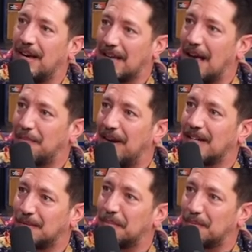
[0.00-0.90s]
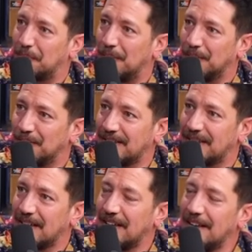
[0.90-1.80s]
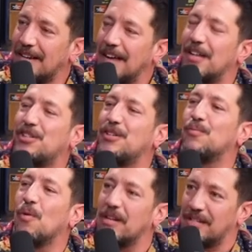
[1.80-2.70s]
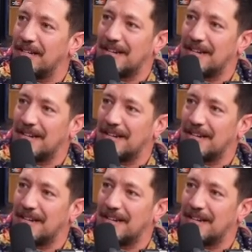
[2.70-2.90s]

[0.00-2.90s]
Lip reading: how my husband proposed, and she won the